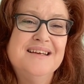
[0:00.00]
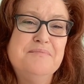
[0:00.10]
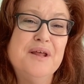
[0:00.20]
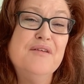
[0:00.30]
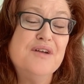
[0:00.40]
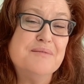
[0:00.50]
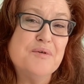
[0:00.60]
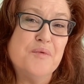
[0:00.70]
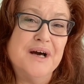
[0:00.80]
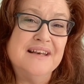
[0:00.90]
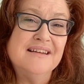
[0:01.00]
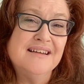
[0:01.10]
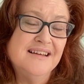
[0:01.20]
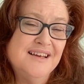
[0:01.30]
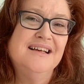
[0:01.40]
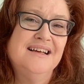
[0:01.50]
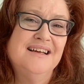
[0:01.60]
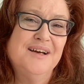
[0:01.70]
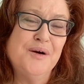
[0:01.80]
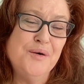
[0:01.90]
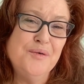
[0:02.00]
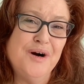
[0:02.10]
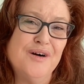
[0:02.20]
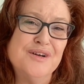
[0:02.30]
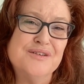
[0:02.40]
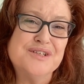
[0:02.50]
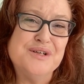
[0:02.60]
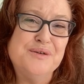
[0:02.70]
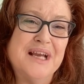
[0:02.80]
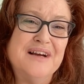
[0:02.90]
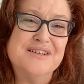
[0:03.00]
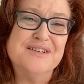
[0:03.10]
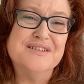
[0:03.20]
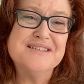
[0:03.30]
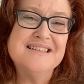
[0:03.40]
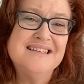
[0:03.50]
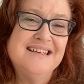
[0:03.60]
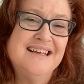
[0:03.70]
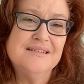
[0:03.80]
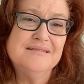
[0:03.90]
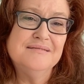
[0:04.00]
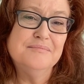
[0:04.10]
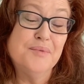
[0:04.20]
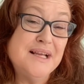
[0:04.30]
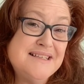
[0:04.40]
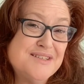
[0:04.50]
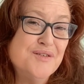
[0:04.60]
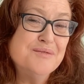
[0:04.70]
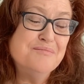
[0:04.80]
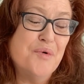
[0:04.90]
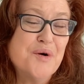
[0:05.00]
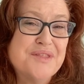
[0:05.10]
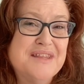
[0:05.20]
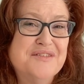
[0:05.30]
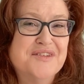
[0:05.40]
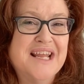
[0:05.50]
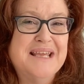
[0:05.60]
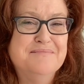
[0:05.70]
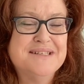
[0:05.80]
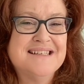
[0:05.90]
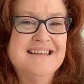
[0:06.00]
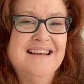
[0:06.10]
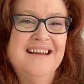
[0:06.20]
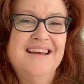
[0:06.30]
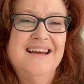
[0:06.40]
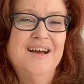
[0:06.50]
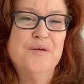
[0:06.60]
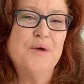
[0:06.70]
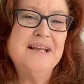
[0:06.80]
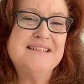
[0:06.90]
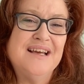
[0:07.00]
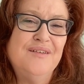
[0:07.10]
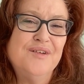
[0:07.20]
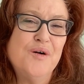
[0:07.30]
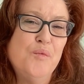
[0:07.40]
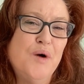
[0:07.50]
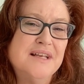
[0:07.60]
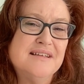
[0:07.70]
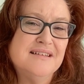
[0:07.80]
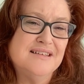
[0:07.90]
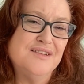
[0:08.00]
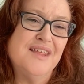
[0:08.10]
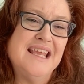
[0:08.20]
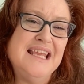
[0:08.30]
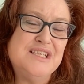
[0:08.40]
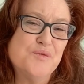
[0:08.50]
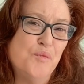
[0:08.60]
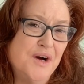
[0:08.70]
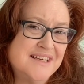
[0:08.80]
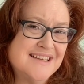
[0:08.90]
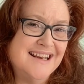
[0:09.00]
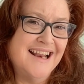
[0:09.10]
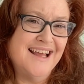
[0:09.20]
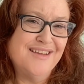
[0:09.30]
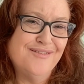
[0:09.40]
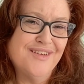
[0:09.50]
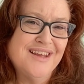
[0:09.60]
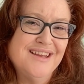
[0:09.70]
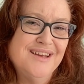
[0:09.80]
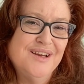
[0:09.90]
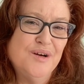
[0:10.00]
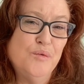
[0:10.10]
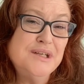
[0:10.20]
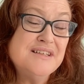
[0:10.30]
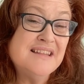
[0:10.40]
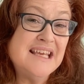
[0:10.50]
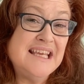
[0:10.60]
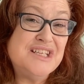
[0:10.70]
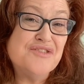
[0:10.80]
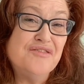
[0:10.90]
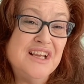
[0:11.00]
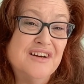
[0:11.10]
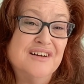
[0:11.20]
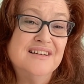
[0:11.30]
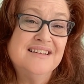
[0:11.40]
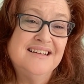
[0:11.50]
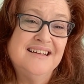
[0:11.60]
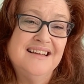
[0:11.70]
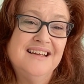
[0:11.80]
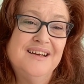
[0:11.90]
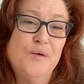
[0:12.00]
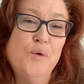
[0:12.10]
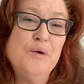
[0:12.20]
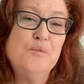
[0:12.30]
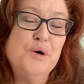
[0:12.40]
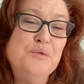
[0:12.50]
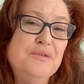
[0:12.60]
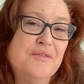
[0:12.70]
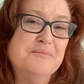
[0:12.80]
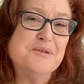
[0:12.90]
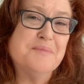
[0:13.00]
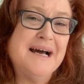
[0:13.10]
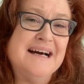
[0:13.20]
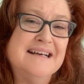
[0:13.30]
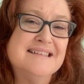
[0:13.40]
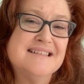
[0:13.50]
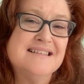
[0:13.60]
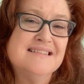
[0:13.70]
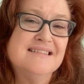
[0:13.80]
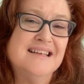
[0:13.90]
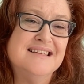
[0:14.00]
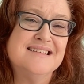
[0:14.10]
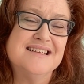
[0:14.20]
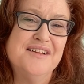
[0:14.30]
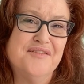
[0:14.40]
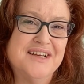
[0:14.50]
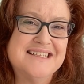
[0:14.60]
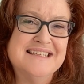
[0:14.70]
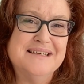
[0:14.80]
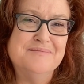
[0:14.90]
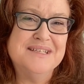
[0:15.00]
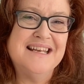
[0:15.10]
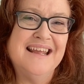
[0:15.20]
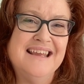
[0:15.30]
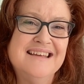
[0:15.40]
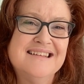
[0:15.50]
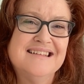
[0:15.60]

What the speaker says: Pillar number 1. Who are your 2 characters? Brainstorm more than their names. Write down what do they each want in life. What do they each fear? What wound from their past is still affecting them today?